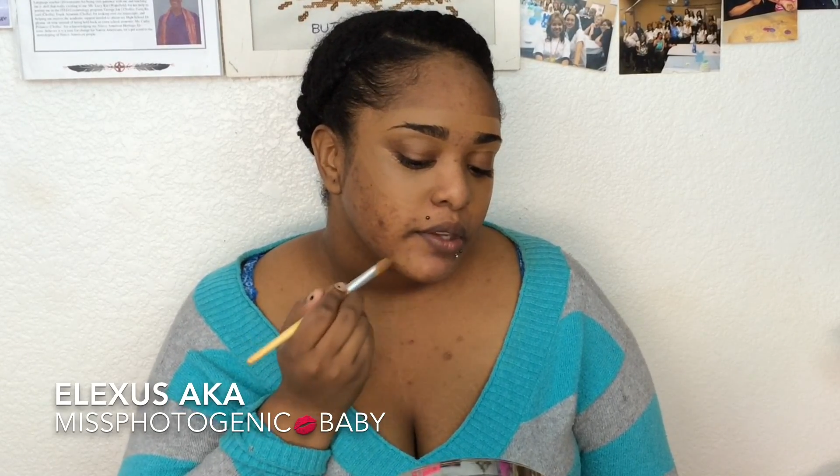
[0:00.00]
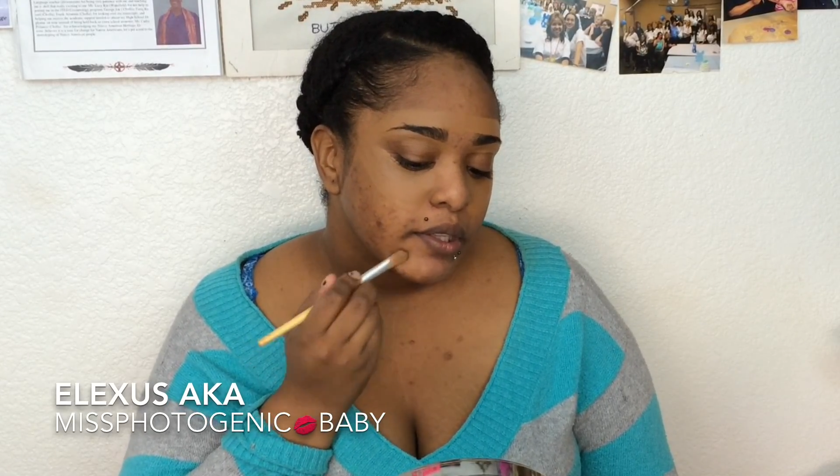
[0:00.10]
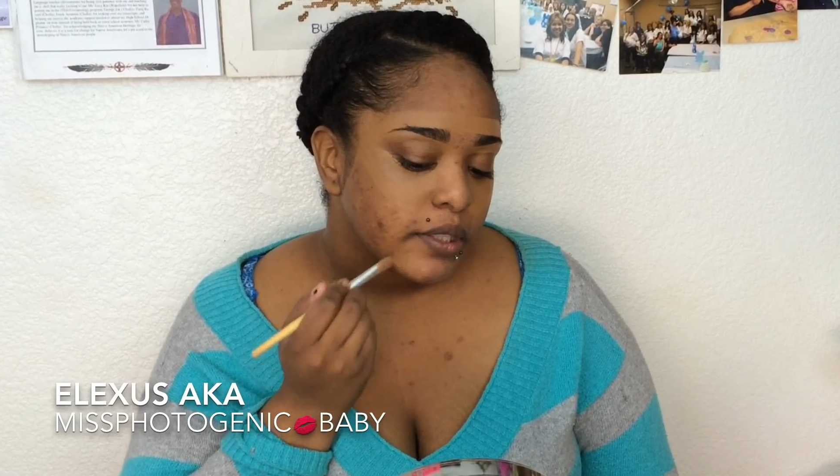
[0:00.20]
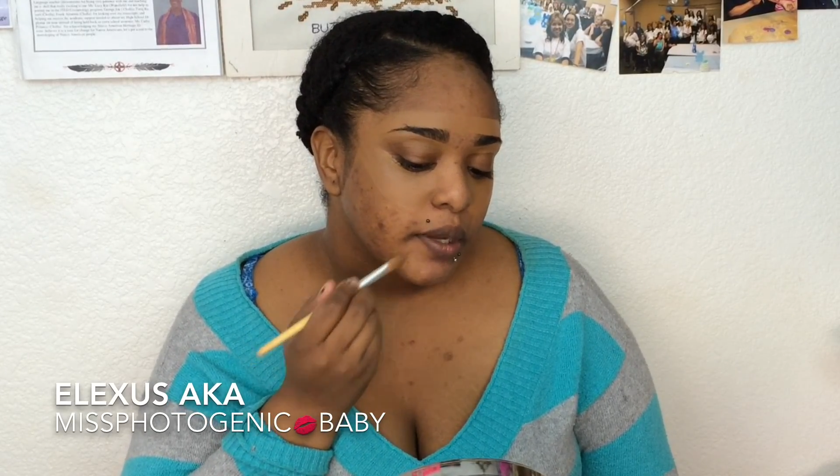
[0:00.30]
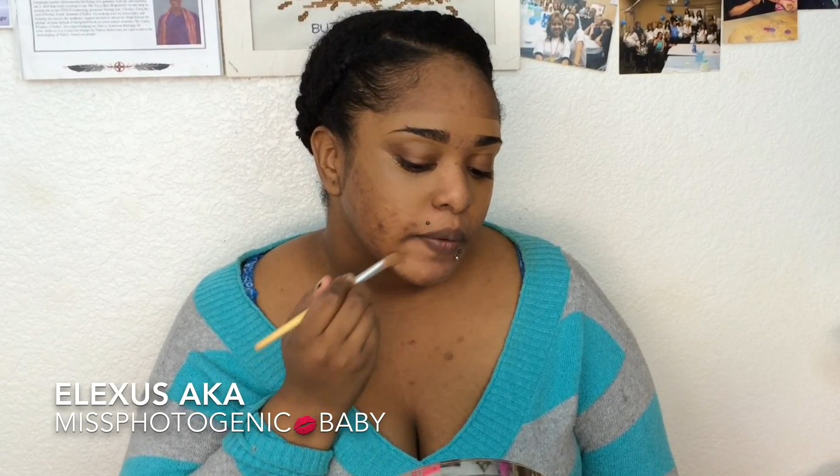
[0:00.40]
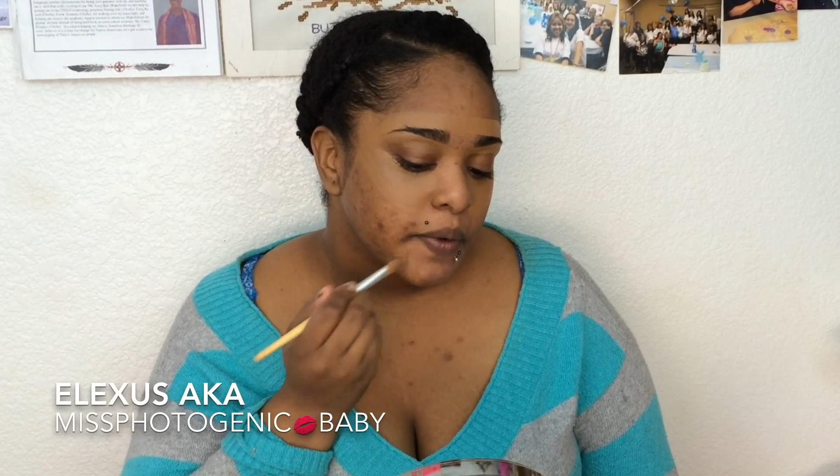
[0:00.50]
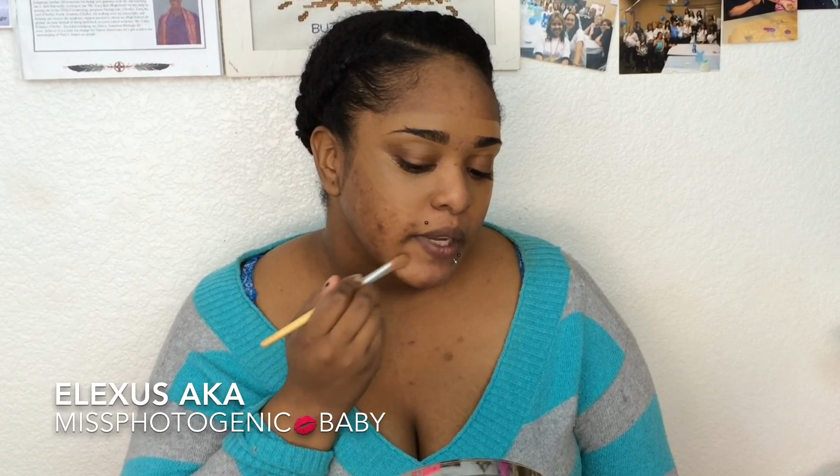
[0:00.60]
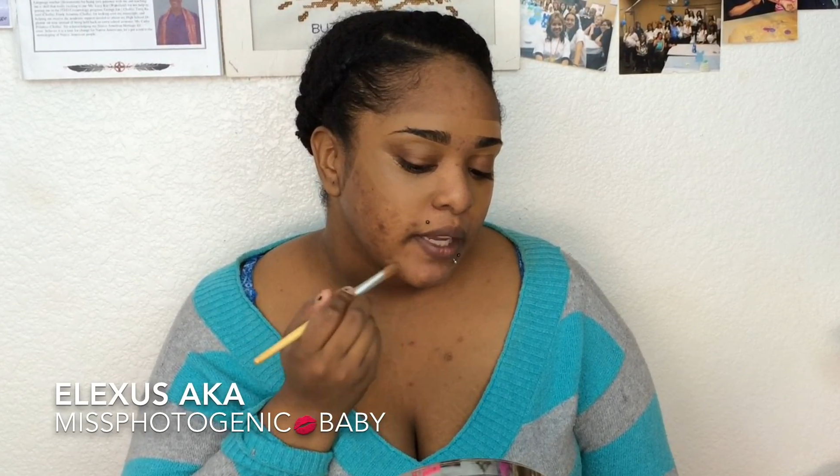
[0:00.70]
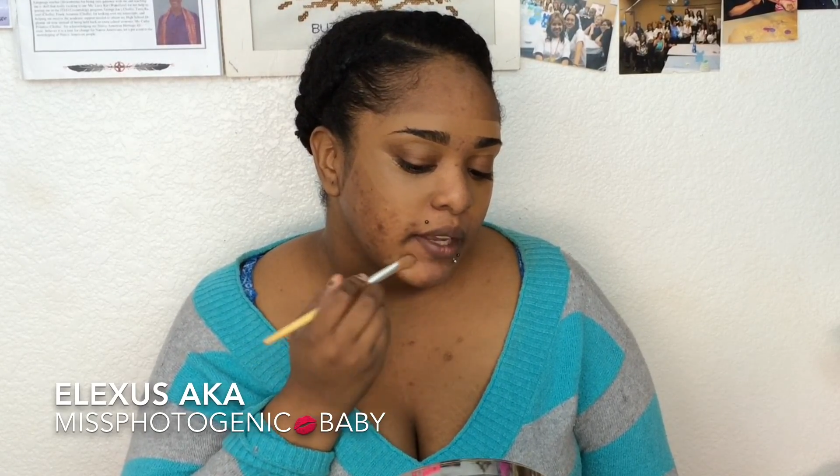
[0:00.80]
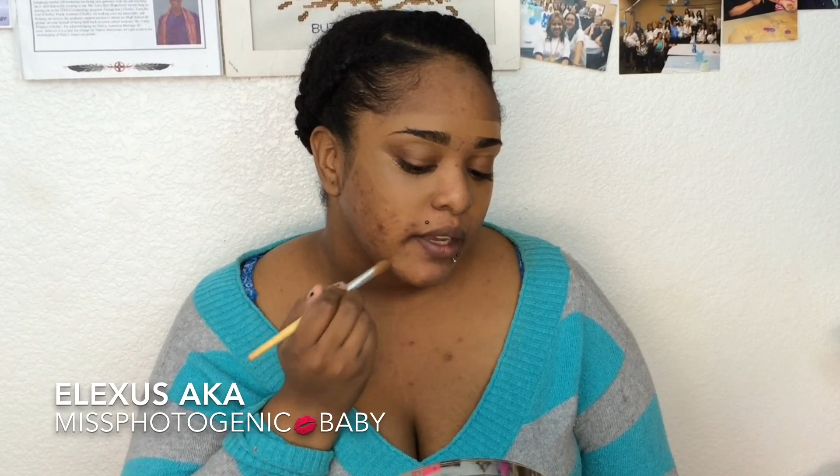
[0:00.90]
Some
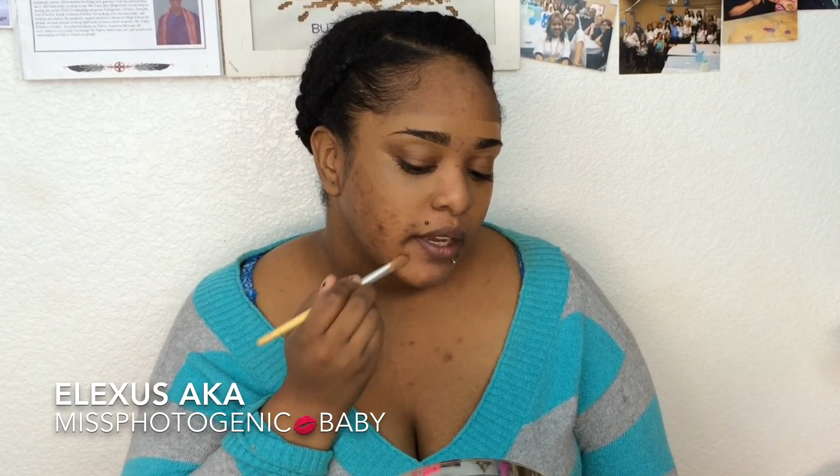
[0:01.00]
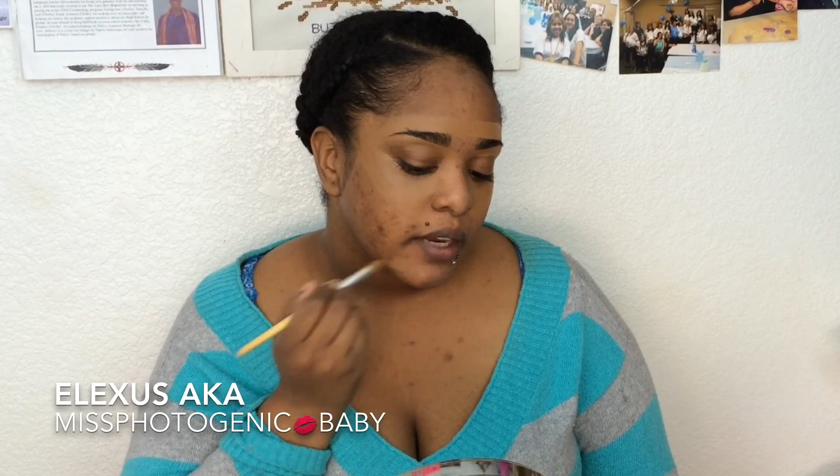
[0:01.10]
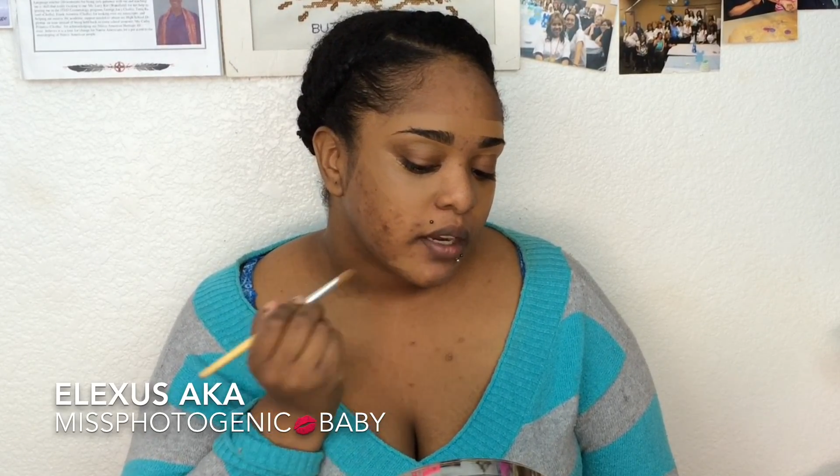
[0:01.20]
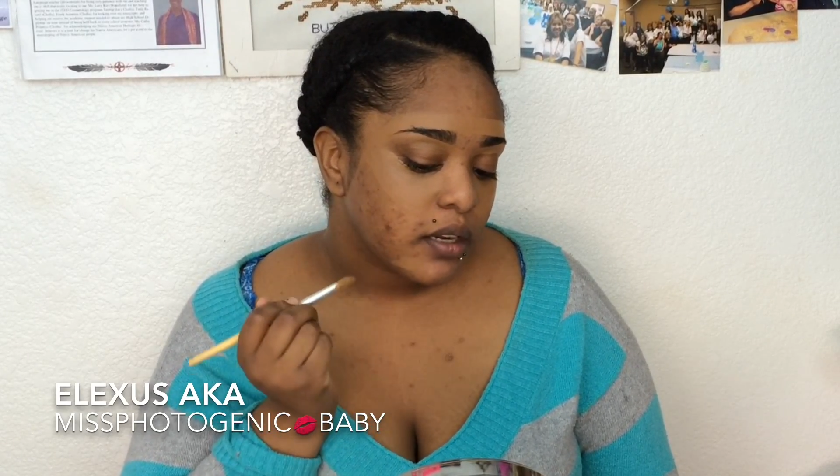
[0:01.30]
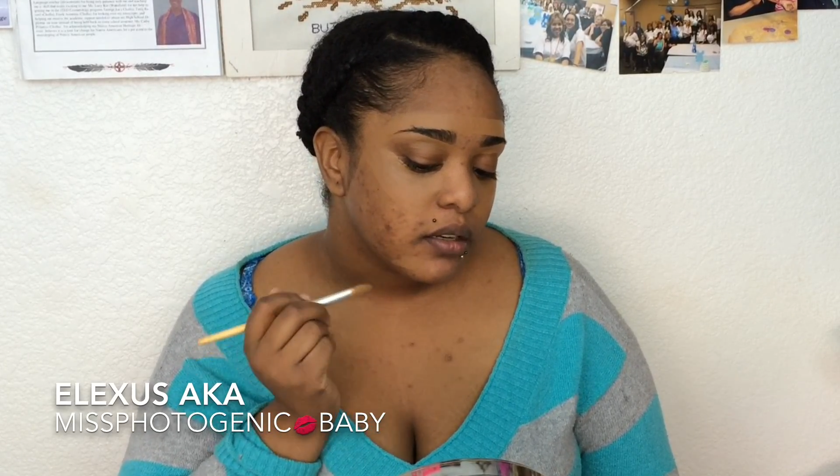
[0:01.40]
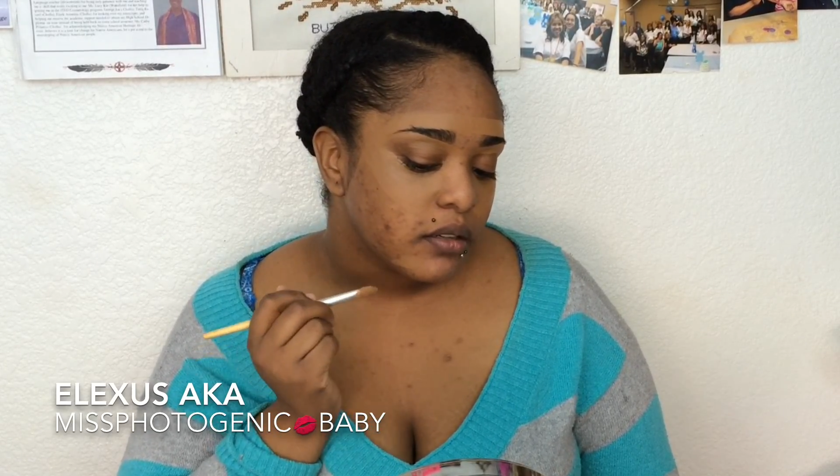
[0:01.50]
right here.